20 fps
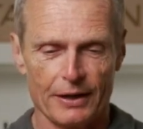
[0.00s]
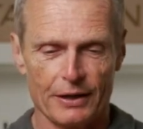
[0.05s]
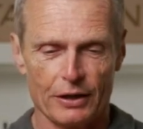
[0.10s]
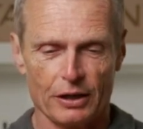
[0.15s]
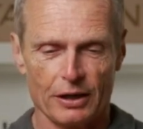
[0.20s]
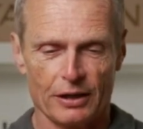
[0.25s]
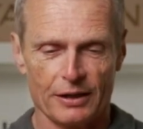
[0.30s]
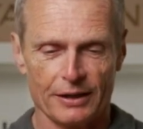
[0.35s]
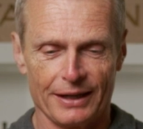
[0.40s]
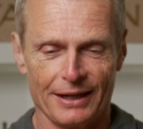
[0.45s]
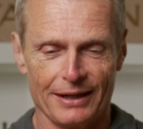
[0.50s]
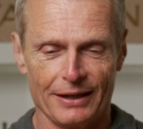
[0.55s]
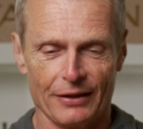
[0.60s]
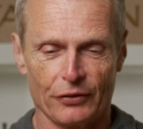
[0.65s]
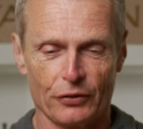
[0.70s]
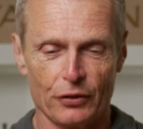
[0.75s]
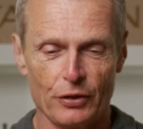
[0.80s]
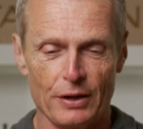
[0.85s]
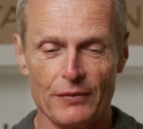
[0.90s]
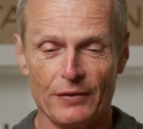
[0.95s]
You can't get it
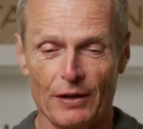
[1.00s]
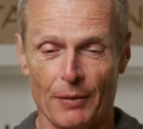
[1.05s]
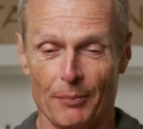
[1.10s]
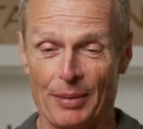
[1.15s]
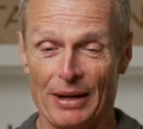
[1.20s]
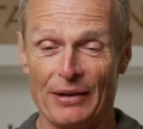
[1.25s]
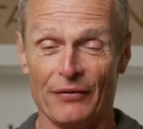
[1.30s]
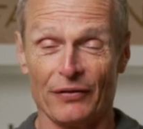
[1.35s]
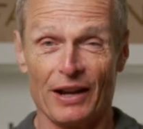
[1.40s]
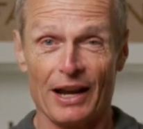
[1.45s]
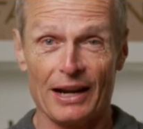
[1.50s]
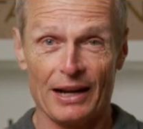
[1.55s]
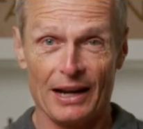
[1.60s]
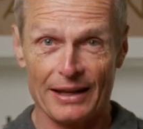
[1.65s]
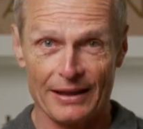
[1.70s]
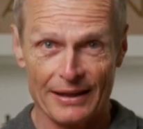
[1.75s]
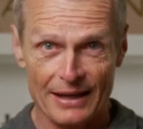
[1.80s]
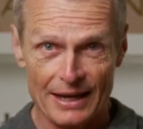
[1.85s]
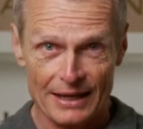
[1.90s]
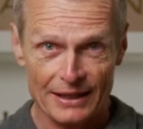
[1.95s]
through. Even a big fly
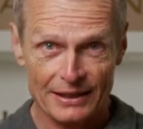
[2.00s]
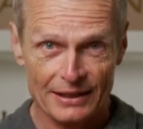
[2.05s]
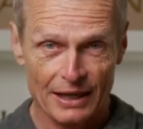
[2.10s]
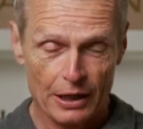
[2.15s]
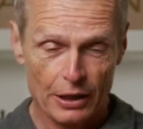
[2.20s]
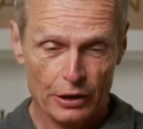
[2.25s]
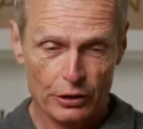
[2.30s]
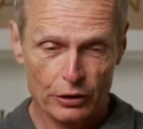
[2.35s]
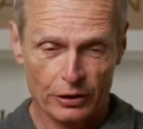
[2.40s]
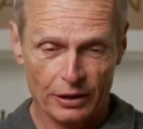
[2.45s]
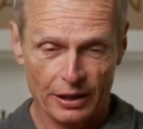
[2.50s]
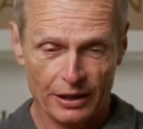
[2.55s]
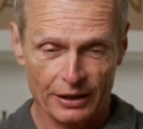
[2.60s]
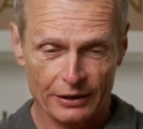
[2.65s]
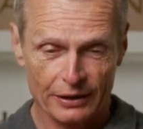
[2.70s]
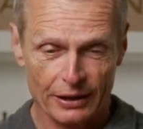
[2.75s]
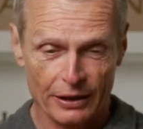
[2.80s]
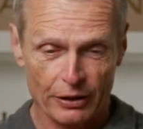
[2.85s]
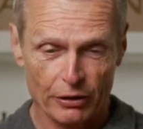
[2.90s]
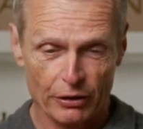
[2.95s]
like this, you can't tie